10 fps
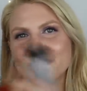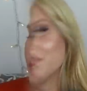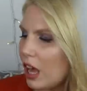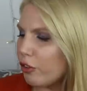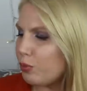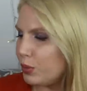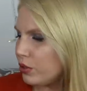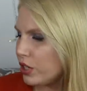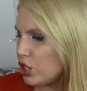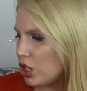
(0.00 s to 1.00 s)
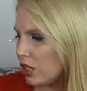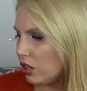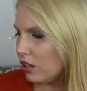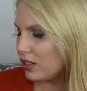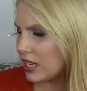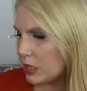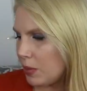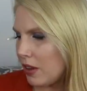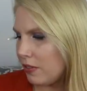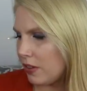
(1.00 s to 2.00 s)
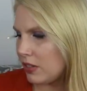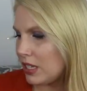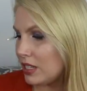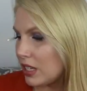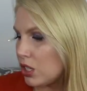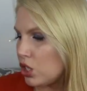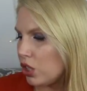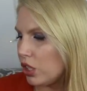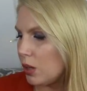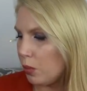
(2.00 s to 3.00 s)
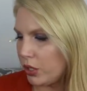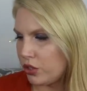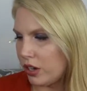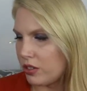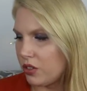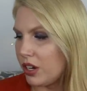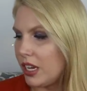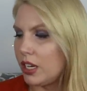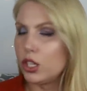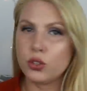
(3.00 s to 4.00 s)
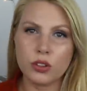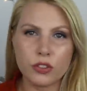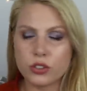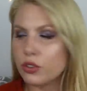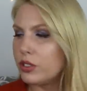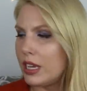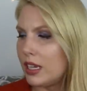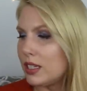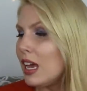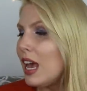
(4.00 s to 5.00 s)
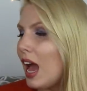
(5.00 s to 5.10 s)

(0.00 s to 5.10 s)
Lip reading: The e.l.f. Beauty Shield SPF 50 Skin Shielding Moisturizer in Universal Tint.